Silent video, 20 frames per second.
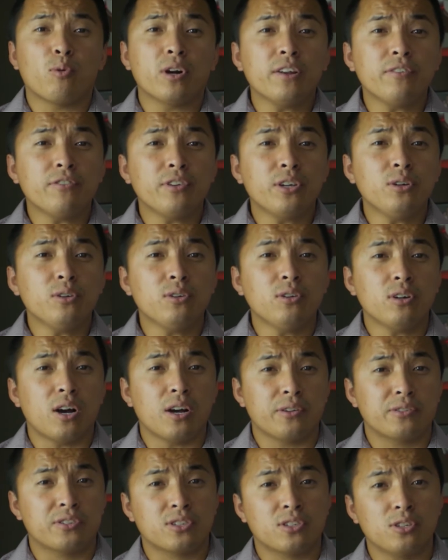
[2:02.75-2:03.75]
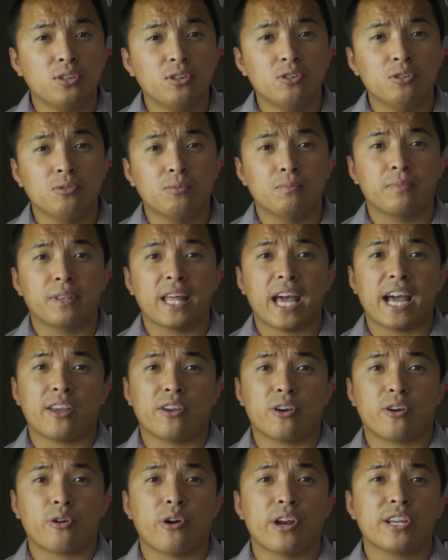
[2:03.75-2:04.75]
if you assume that
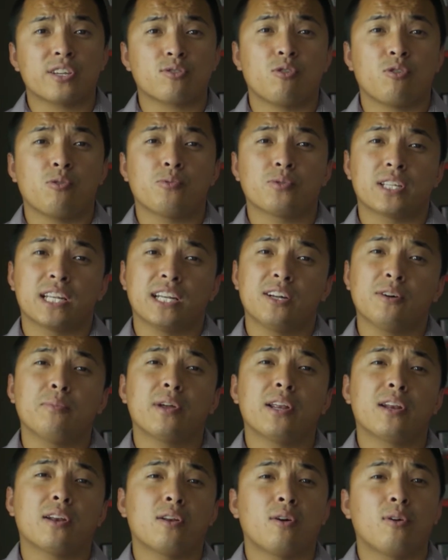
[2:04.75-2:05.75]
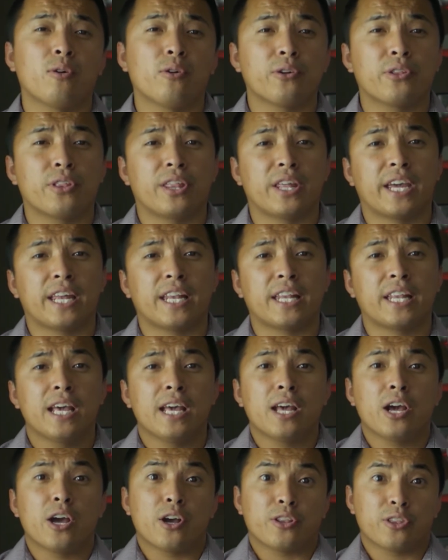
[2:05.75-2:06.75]
your credit score was a little bit lower than
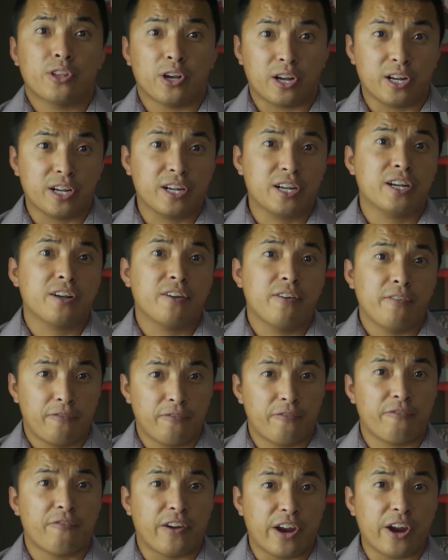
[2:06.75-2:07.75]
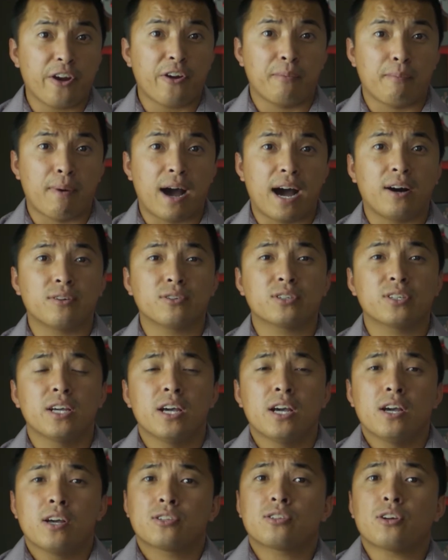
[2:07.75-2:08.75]
the fair amount,
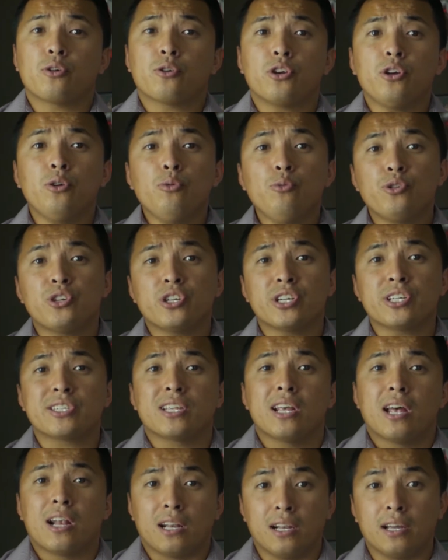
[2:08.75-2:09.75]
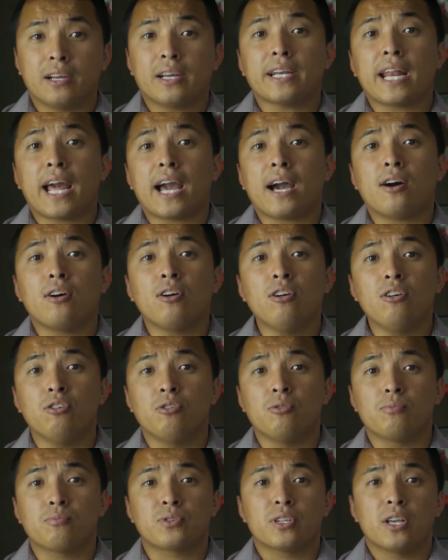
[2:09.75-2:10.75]
so you were just looking at
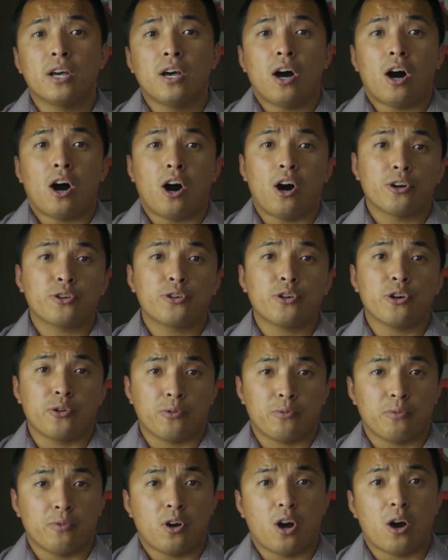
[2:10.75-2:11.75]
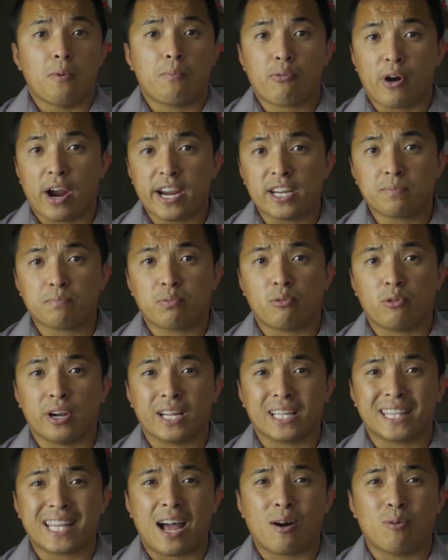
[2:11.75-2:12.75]
homes under a price
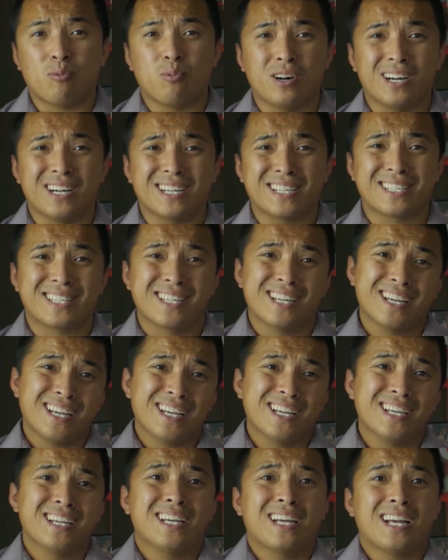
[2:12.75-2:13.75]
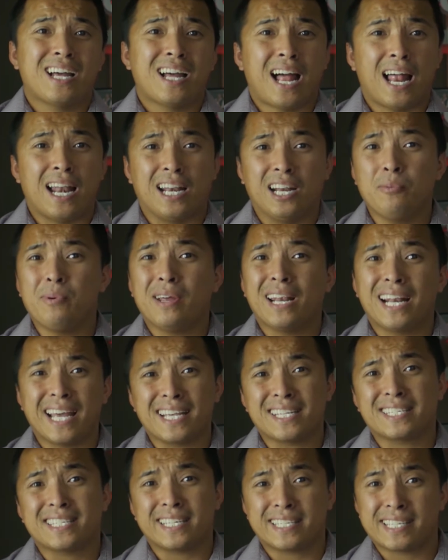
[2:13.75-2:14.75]
point that was a little bit
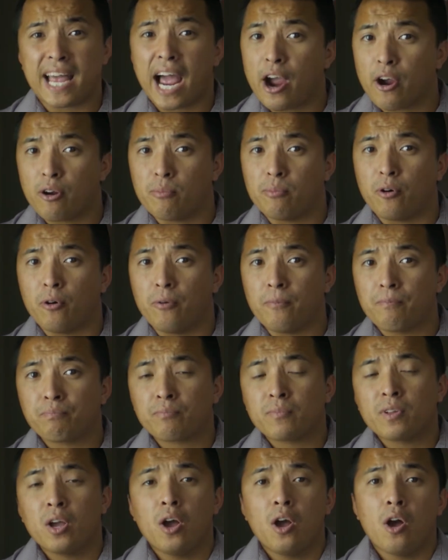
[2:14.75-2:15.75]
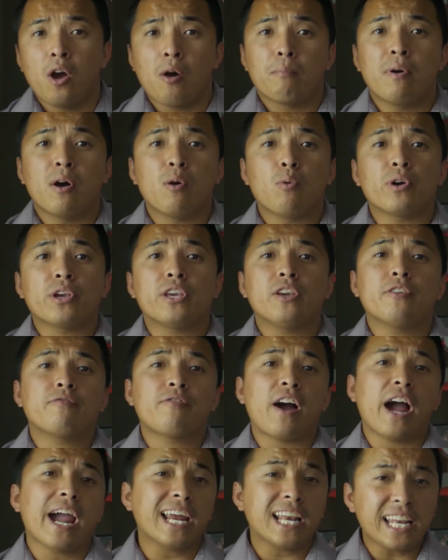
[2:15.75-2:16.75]
less desirable. But when you
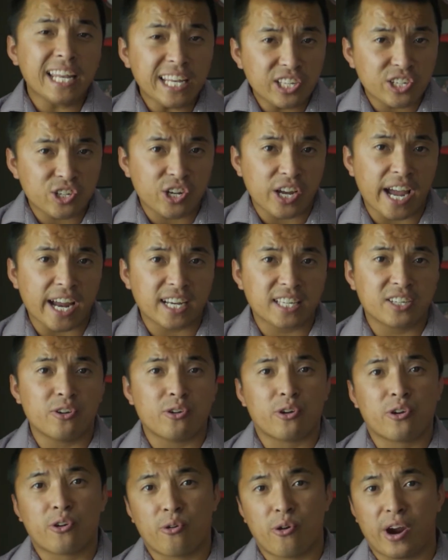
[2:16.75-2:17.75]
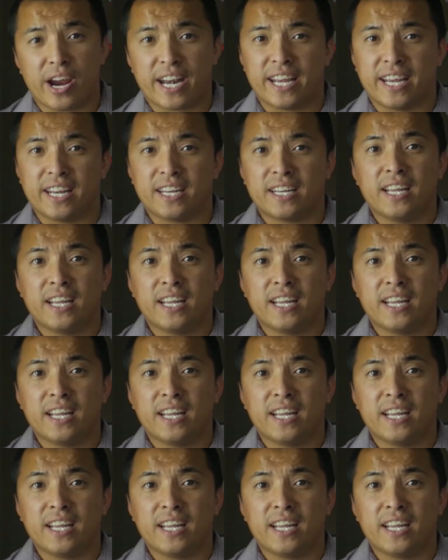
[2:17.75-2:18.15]
finally checked your credit